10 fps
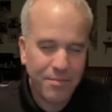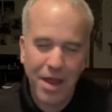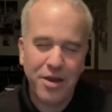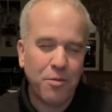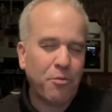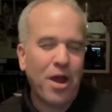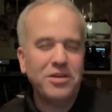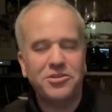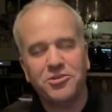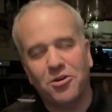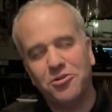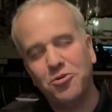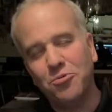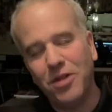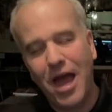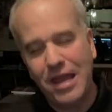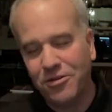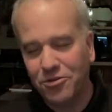man, your prices are too light.